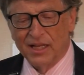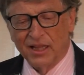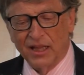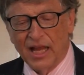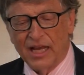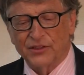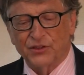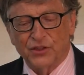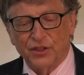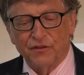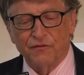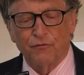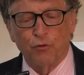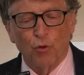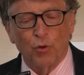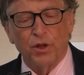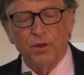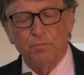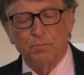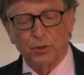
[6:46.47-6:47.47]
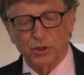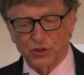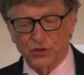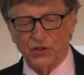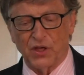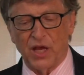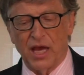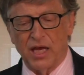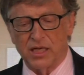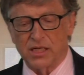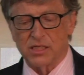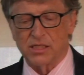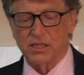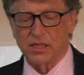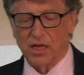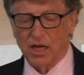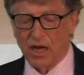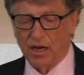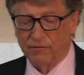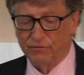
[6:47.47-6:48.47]
less than 40%
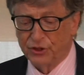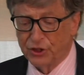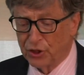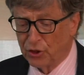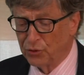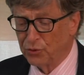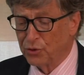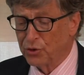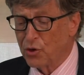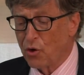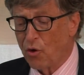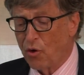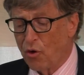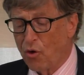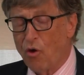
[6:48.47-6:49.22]
of children